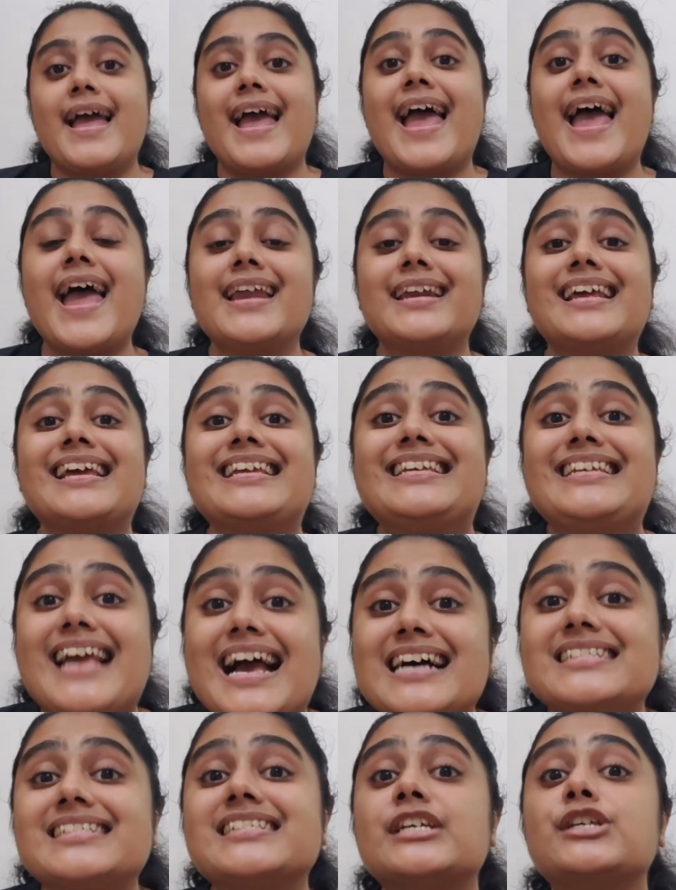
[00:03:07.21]
And
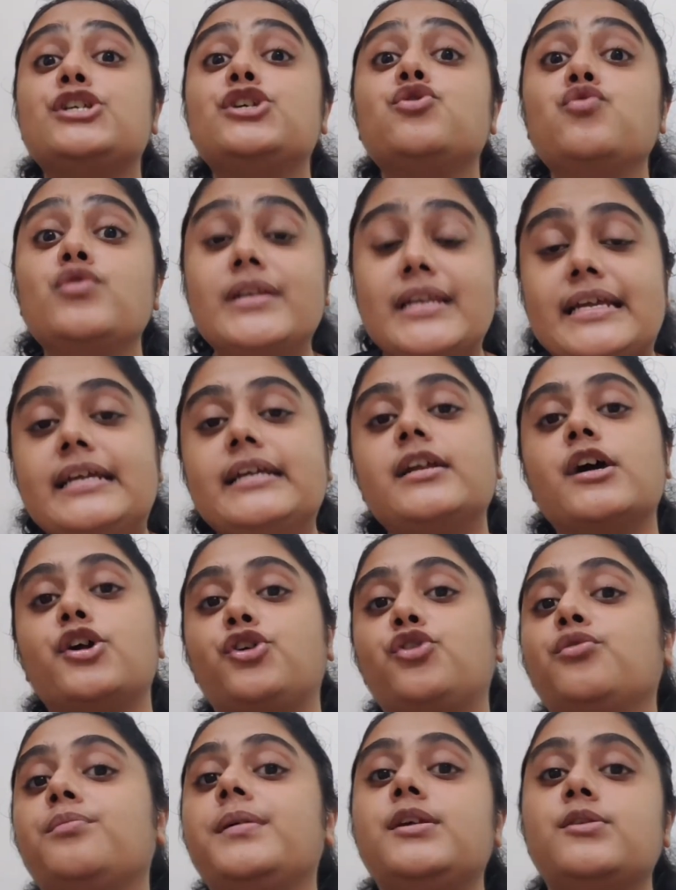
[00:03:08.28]
yes, you need
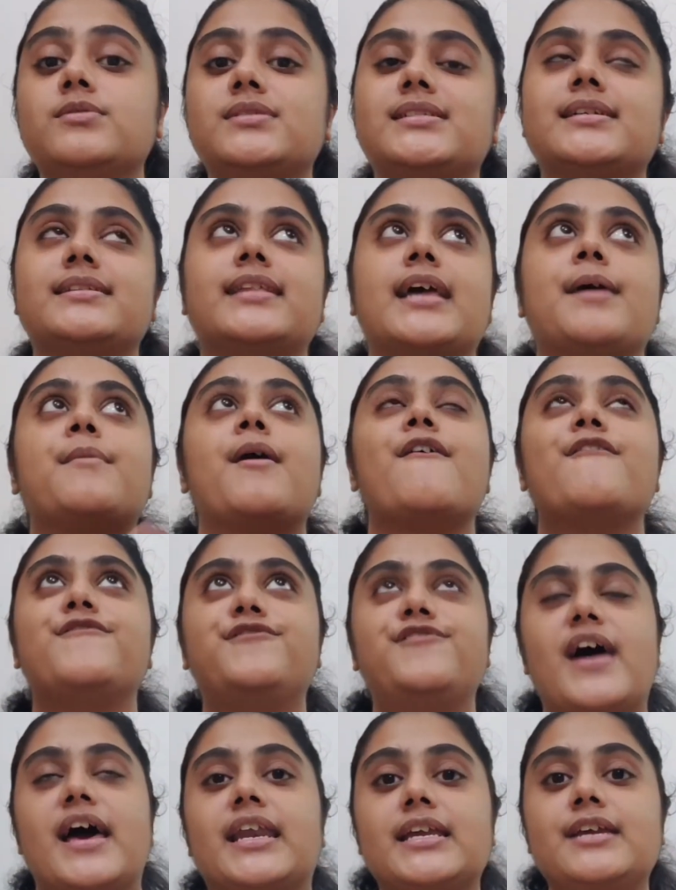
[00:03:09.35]
to be using them
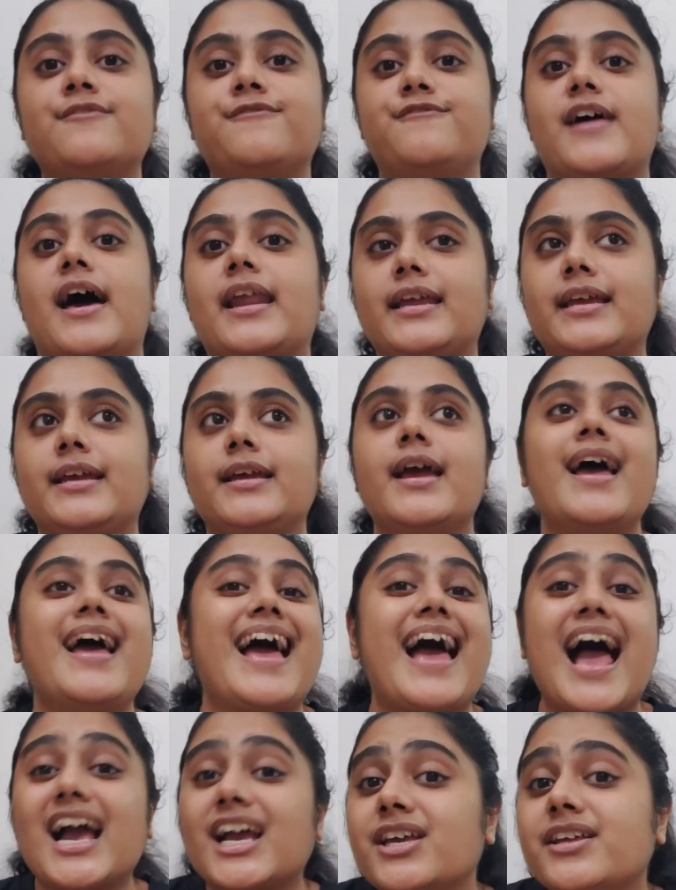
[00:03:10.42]
very
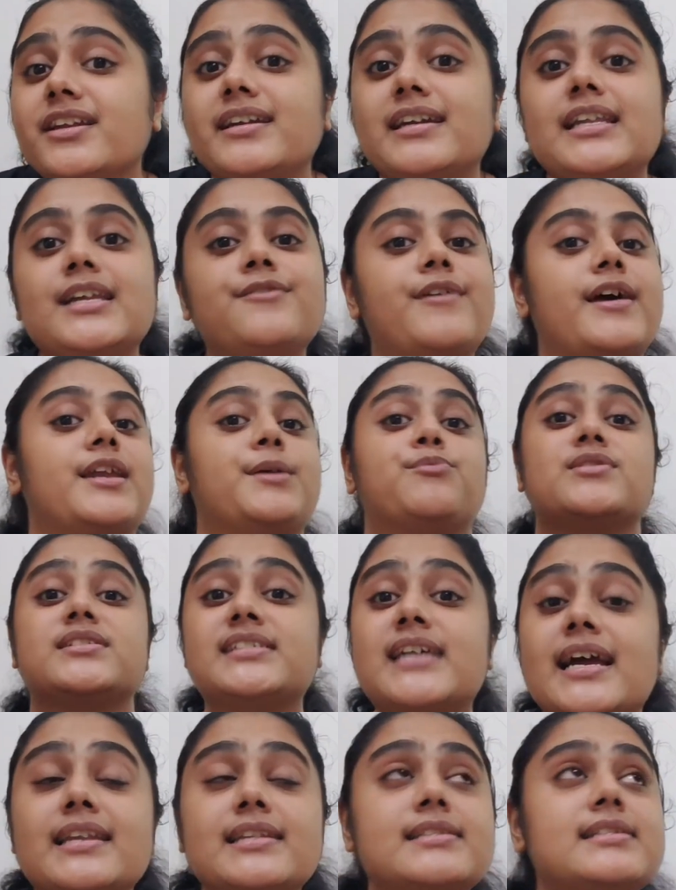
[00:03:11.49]
accurately, very
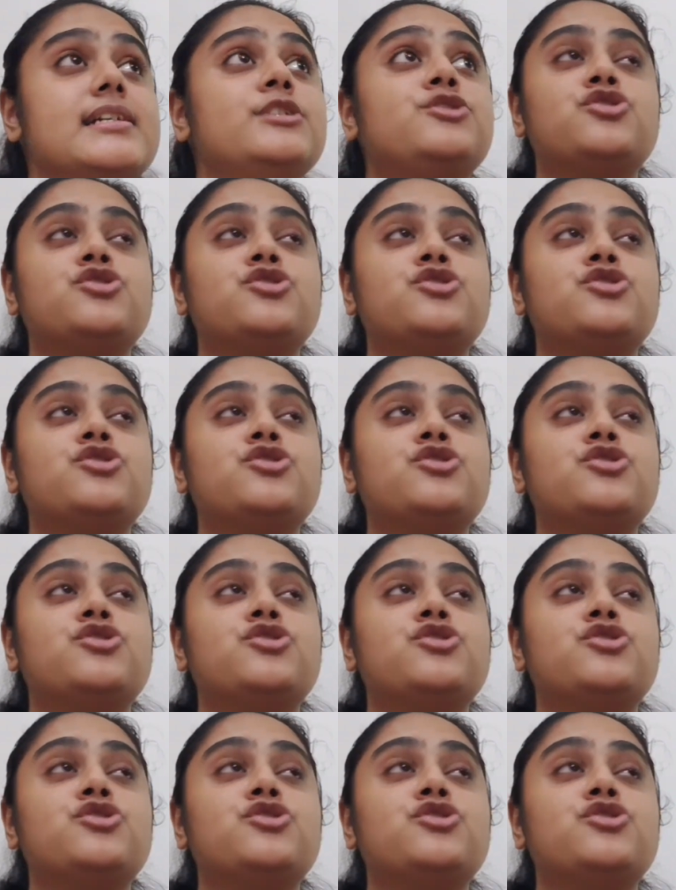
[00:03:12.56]
precisely.